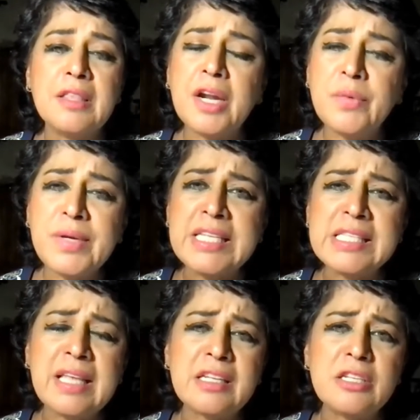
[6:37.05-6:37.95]
there
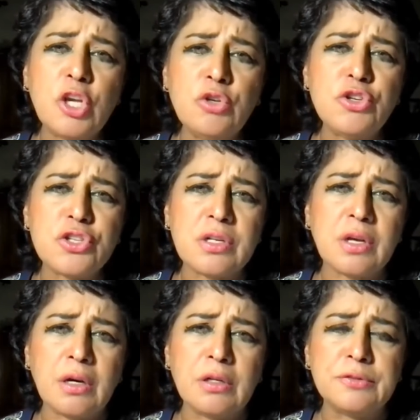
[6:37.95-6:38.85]
is that notion
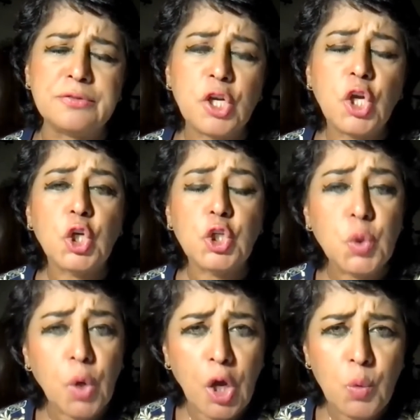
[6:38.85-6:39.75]
of
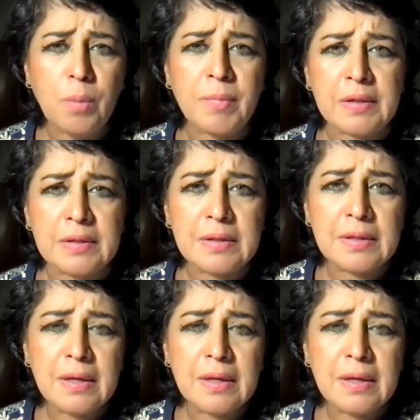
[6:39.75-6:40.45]
you are a woman.